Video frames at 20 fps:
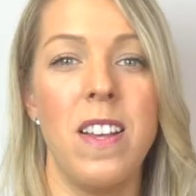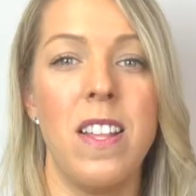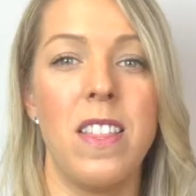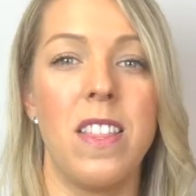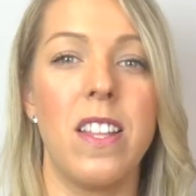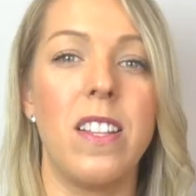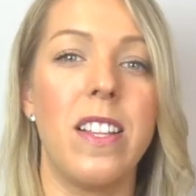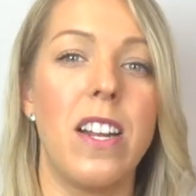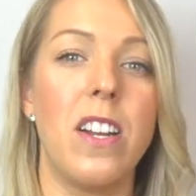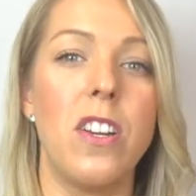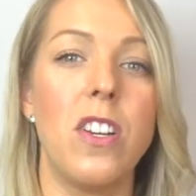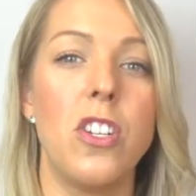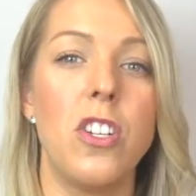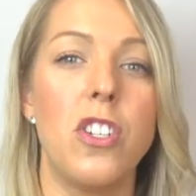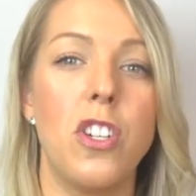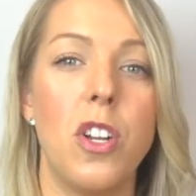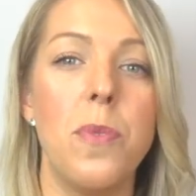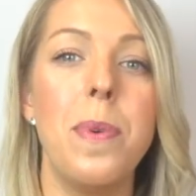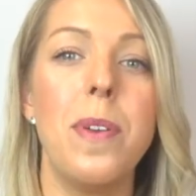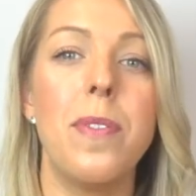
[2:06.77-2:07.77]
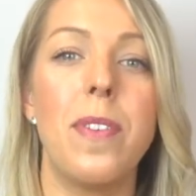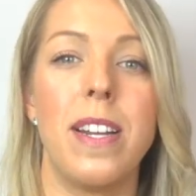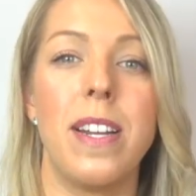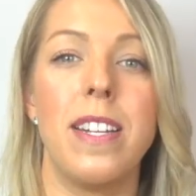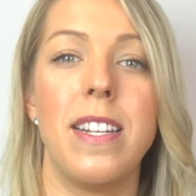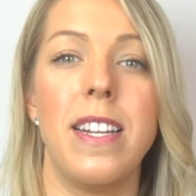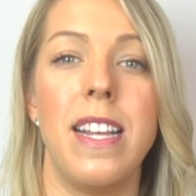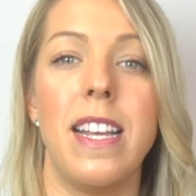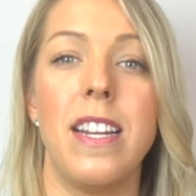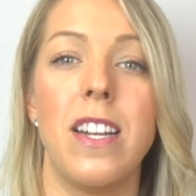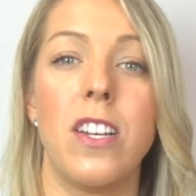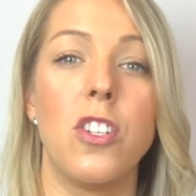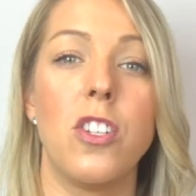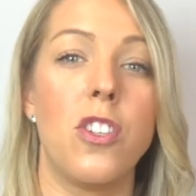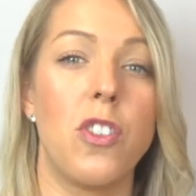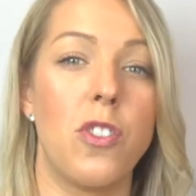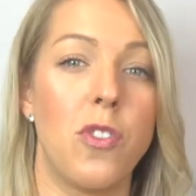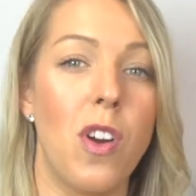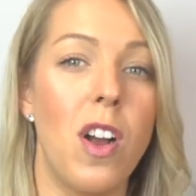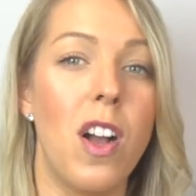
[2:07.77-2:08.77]
The letter should be written in a
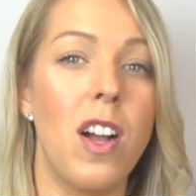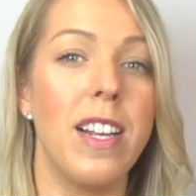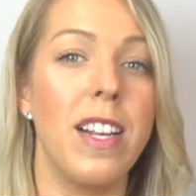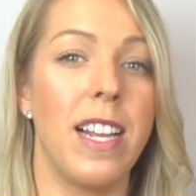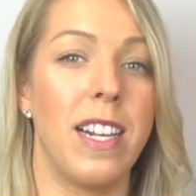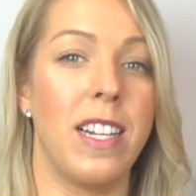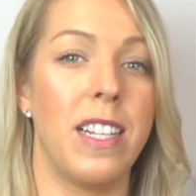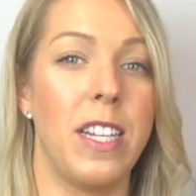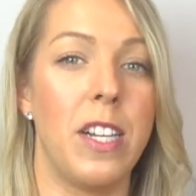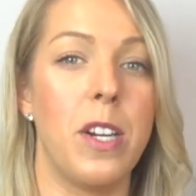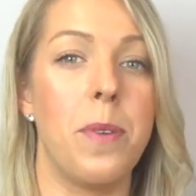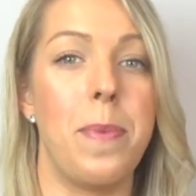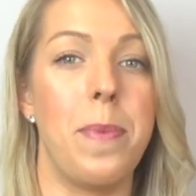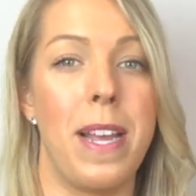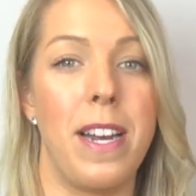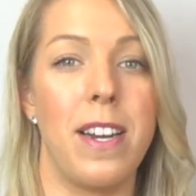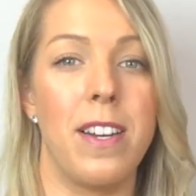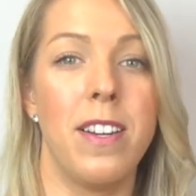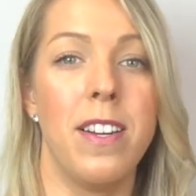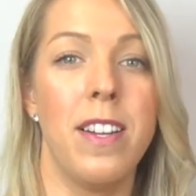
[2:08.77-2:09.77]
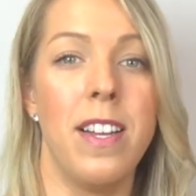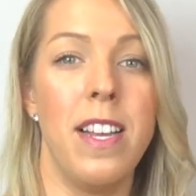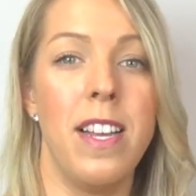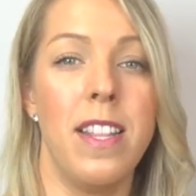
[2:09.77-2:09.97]
strong and clear manner